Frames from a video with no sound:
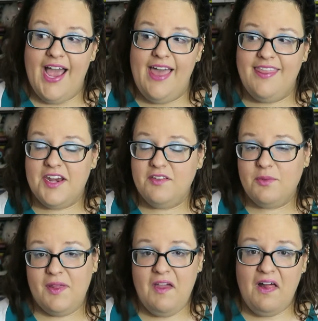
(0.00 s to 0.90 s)
And that is
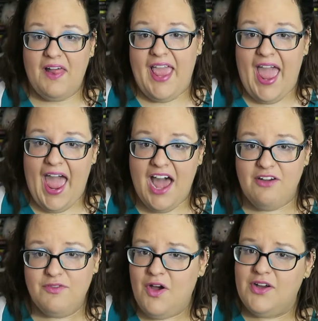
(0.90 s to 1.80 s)
really all I
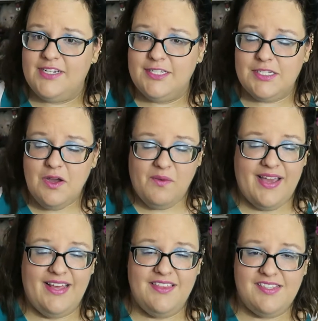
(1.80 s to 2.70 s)
have on Snow
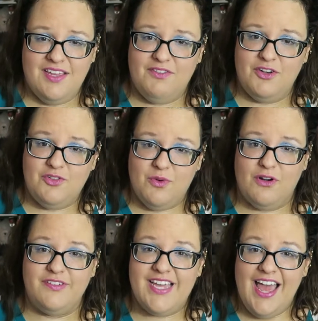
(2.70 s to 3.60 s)
White and the Seven
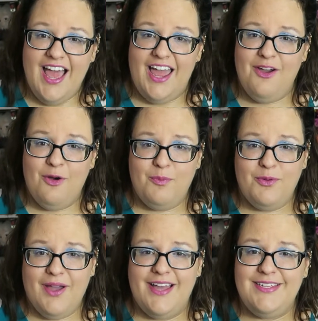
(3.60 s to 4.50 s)
Dwarves. I hope
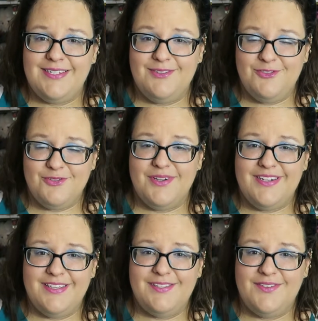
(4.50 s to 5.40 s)
you guys
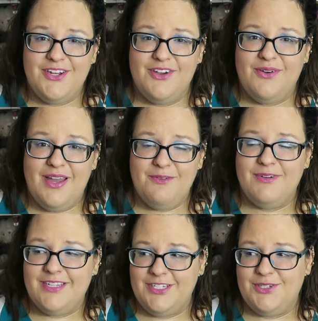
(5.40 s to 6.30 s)
enjoyed this video. I
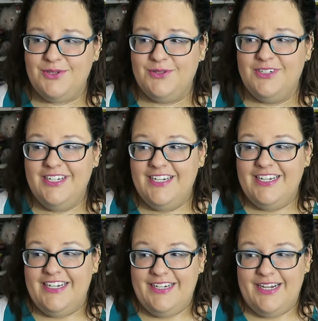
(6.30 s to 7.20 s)
really do.
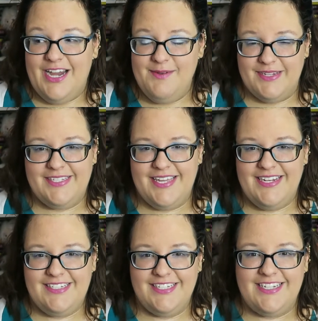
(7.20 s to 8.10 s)
I'm
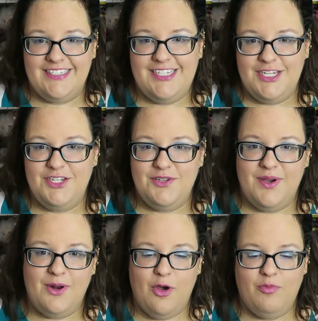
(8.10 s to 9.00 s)
excited to continue
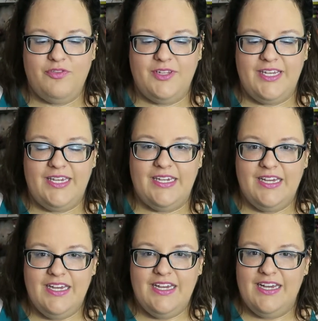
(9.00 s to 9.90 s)
and
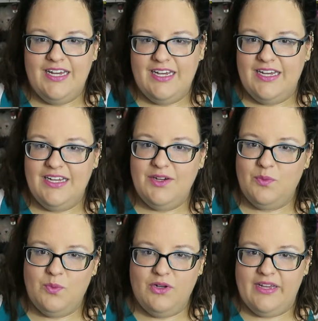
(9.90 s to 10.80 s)
hopefully uh,
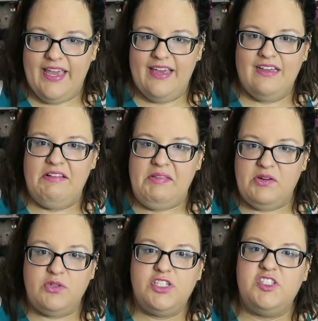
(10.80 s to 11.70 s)
we'll get a
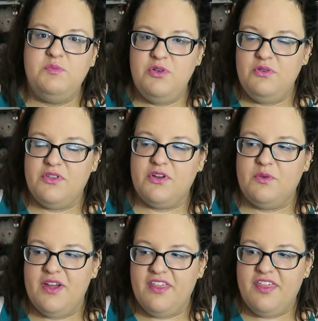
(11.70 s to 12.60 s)
little smoother
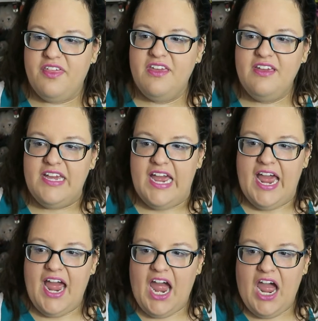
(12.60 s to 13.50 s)
with
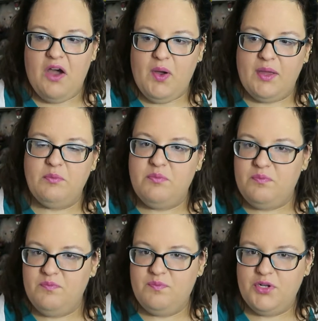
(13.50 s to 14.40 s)
how I
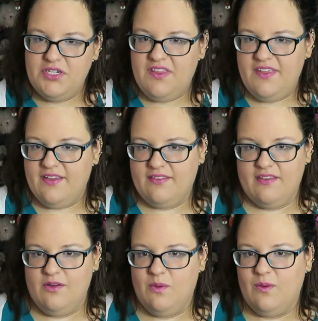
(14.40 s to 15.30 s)
put things
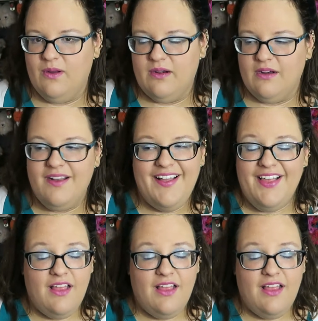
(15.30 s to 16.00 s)
in order.